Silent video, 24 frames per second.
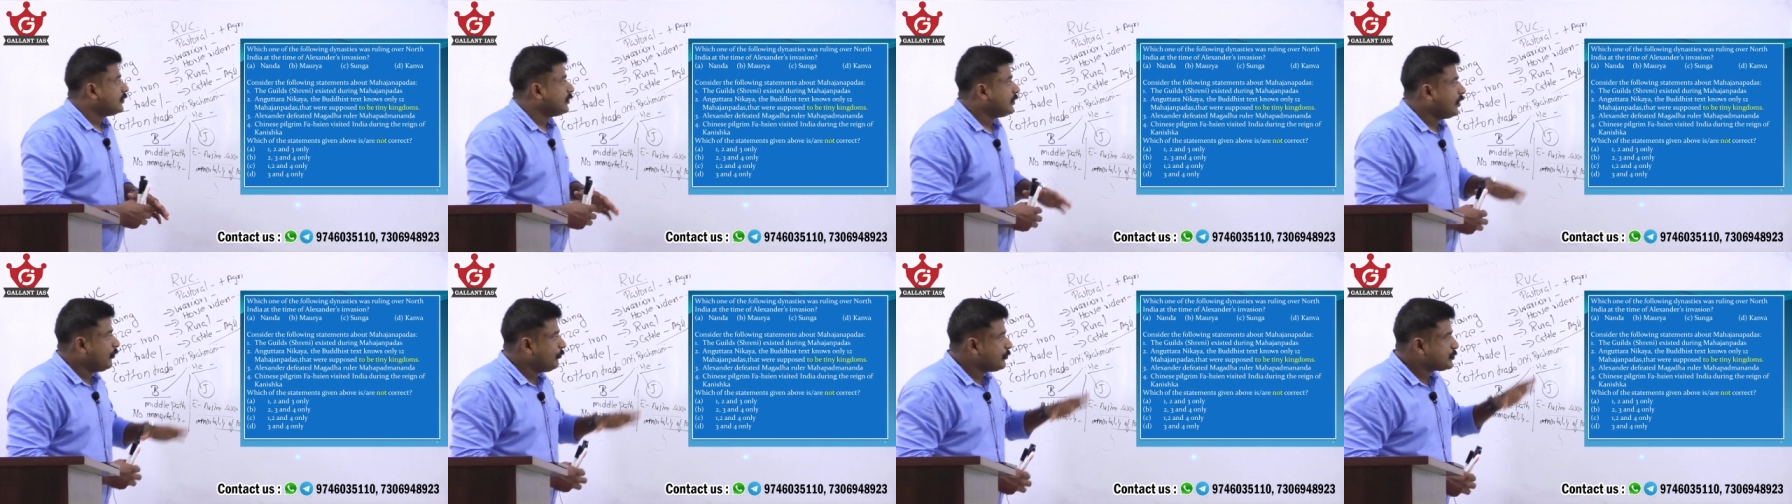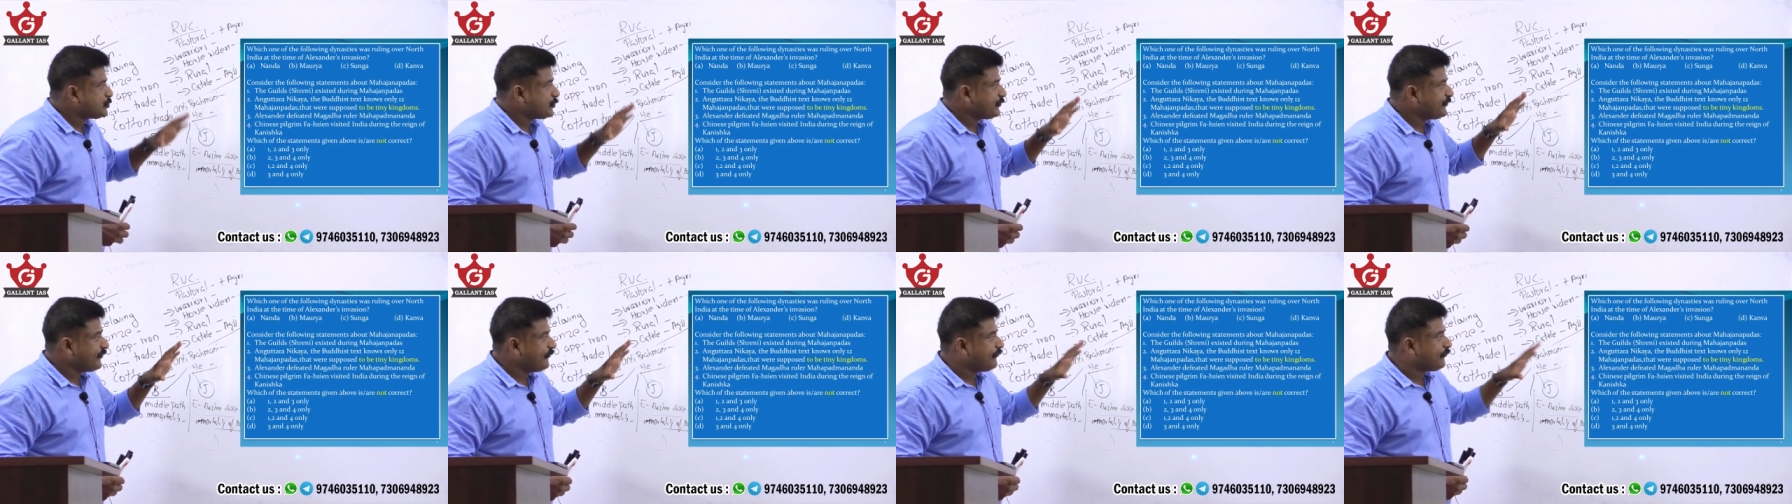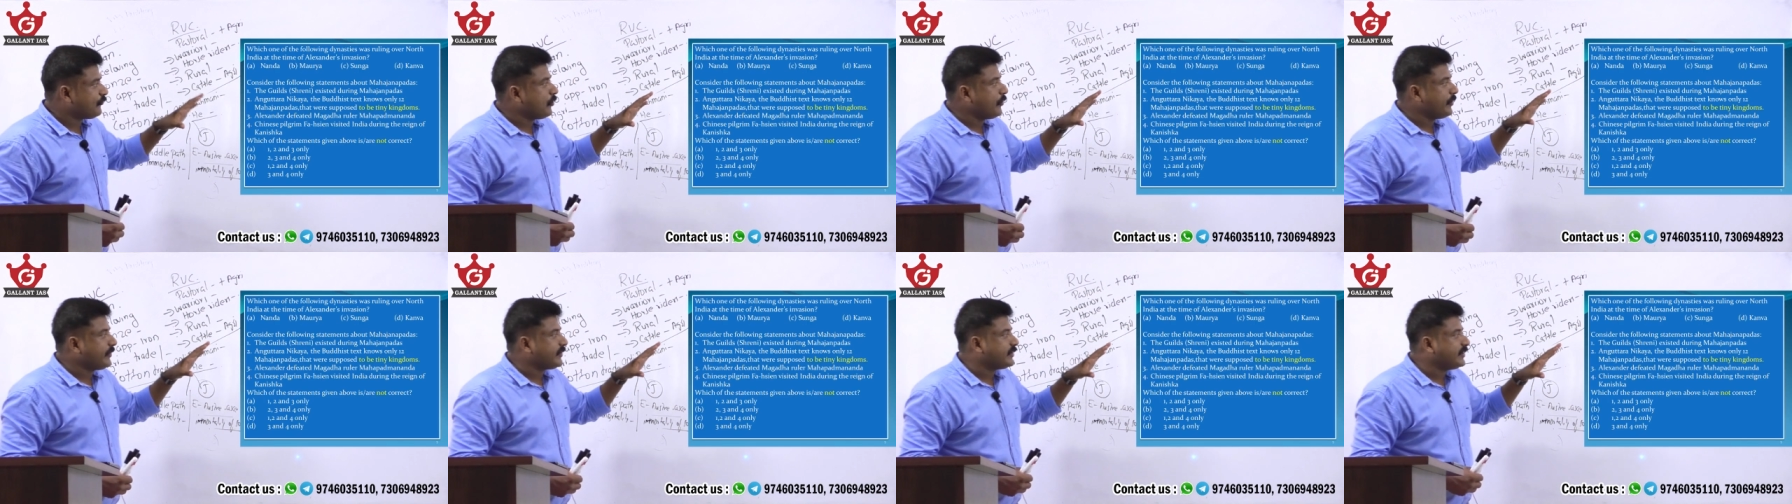Now which of the
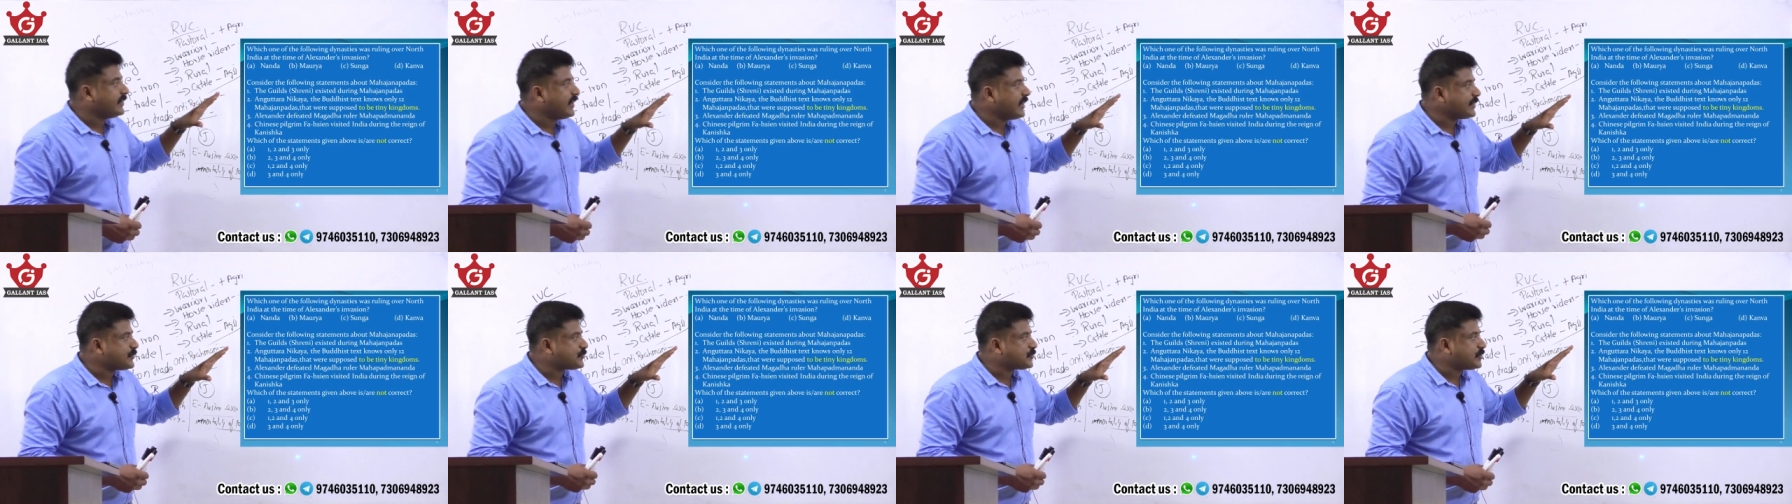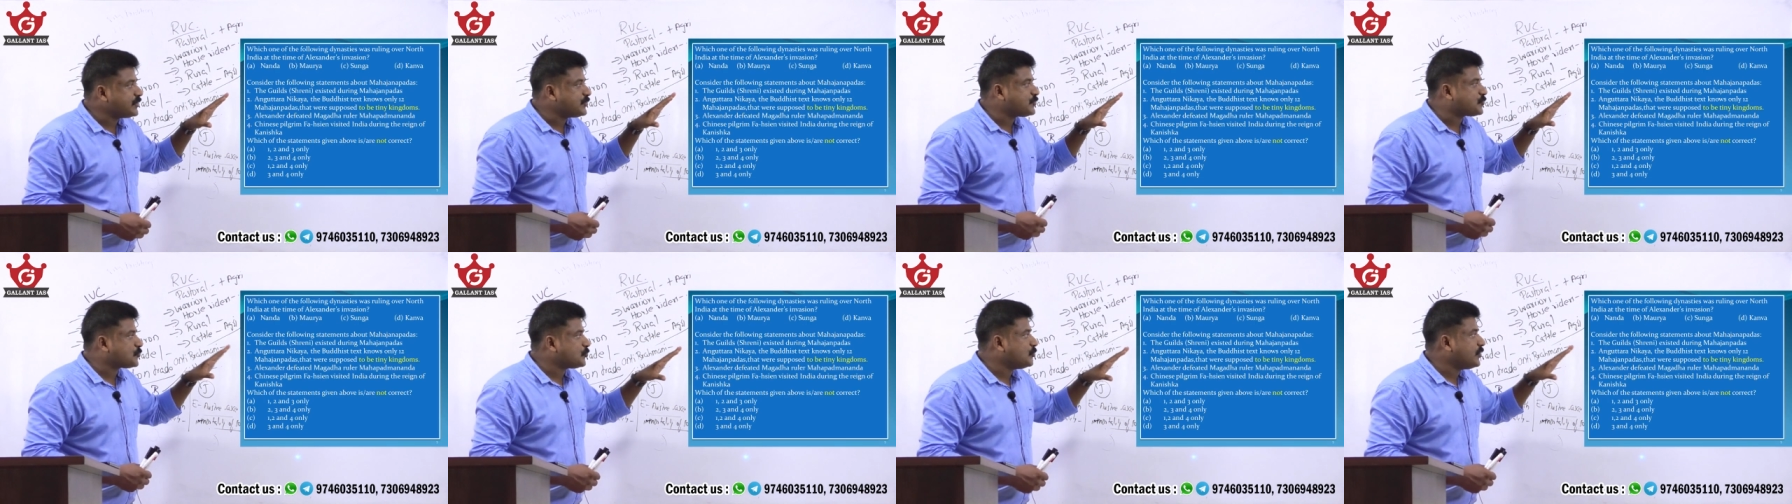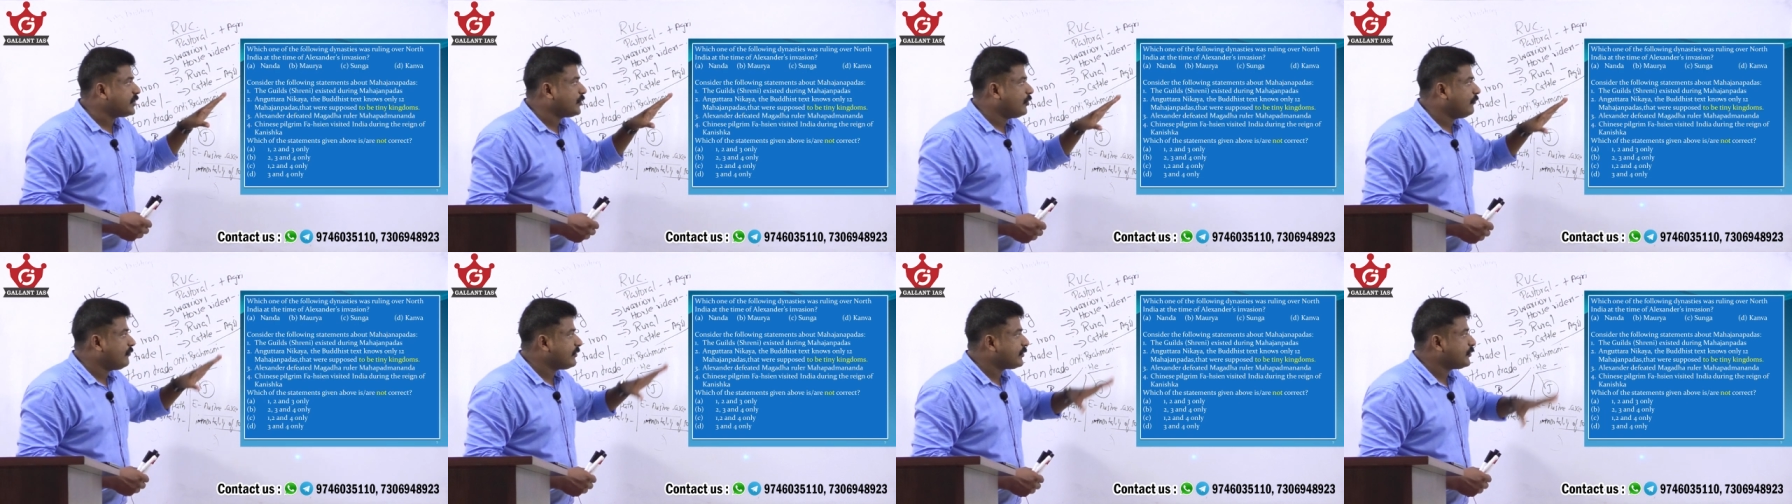following dynasties
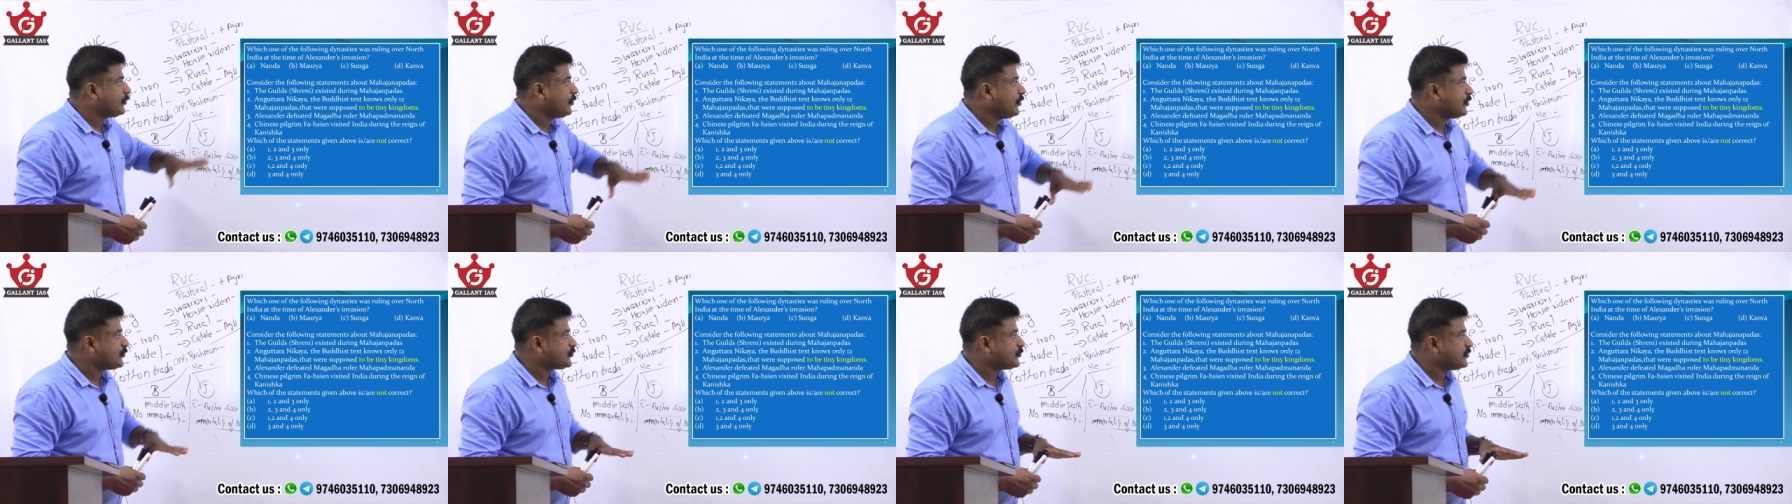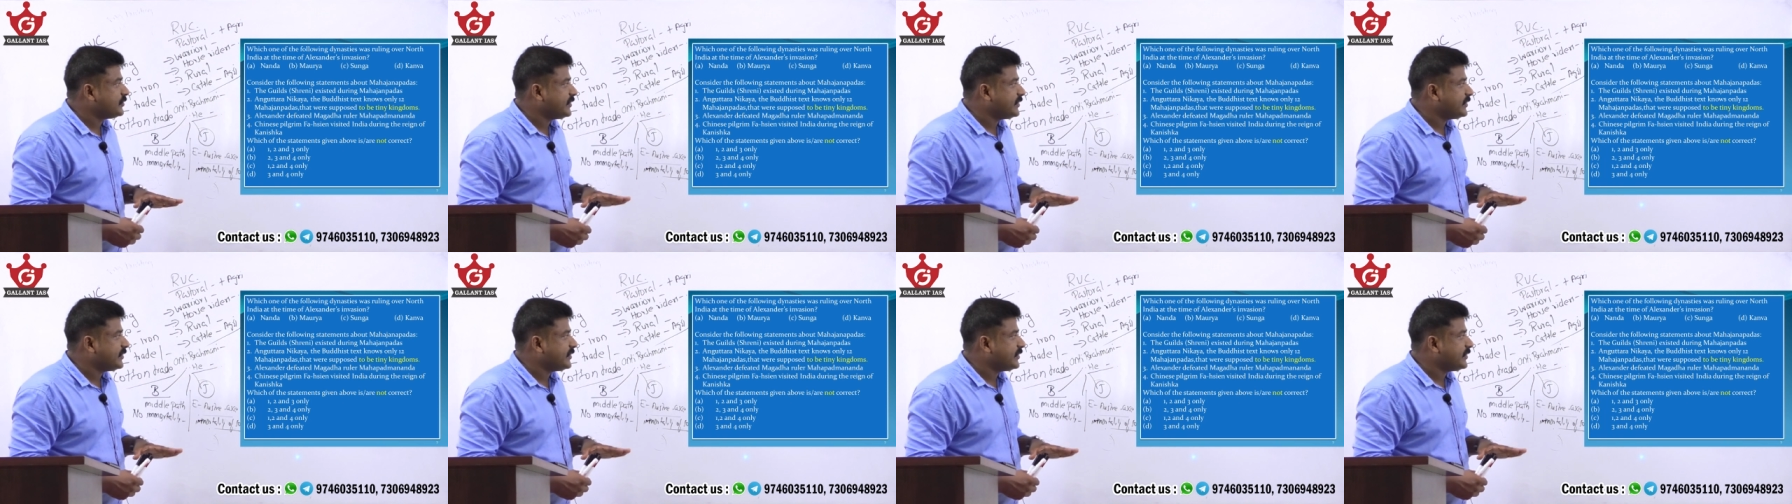ruling over North